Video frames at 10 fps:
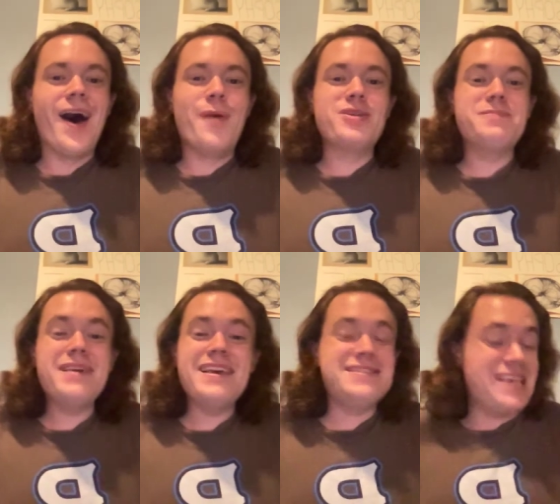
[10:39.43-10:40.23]
Which
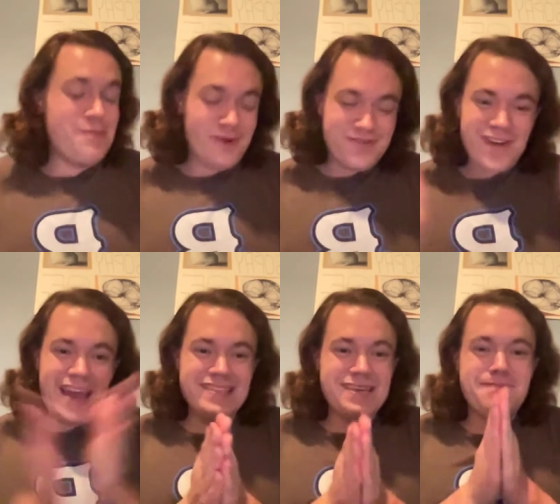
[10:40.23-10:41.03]
means it will
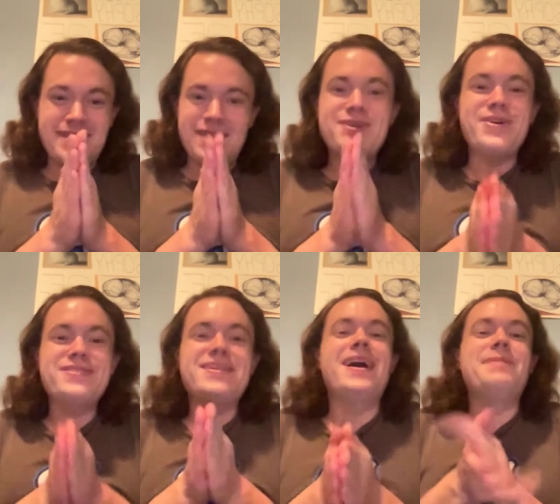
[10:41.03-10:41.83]
finally be a
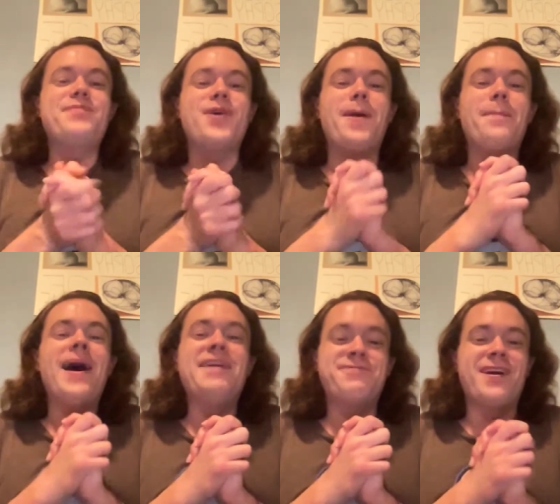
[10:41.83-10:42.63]
good time for our
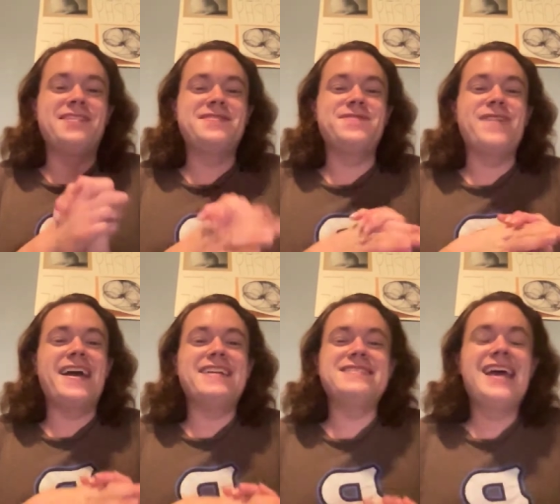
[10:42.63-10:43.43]
bot friends to
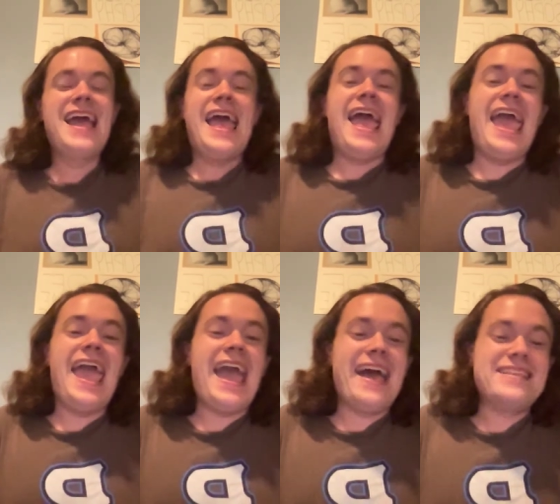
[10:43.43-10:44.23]
fight.
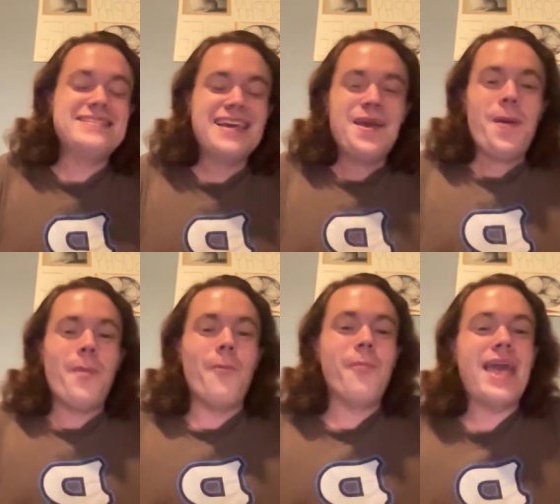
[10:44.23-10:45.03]
And
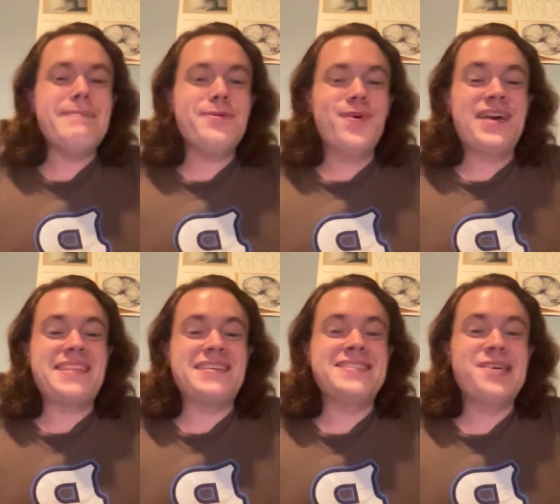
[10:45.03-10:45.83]
maybe we'll
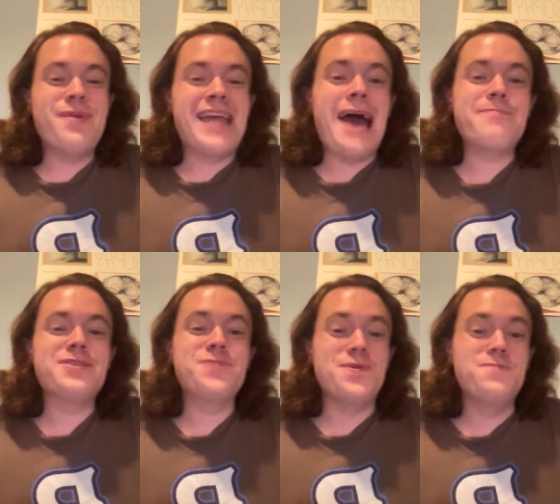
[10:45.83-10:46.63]
get to see what
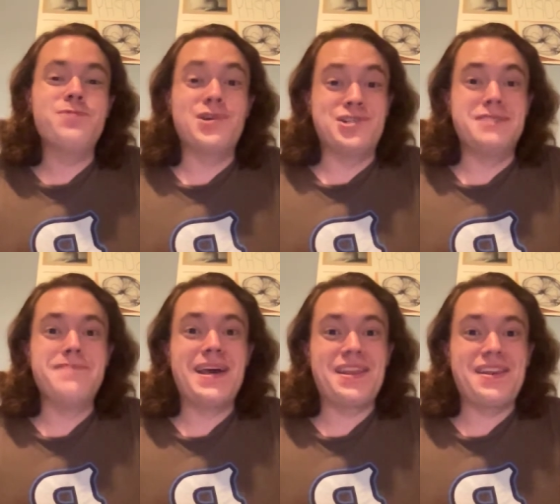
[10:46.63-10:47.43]
happens when you push the
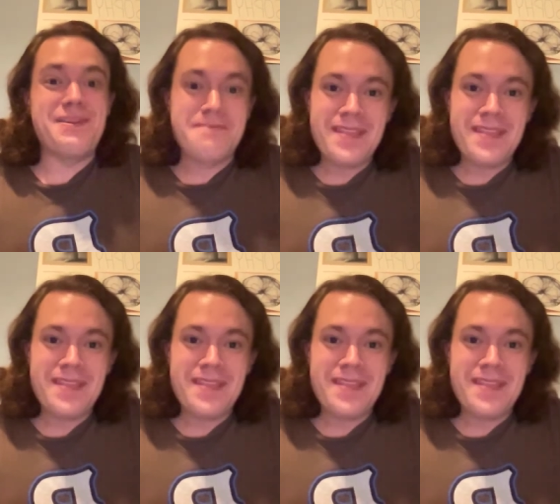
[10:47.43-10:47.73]
button.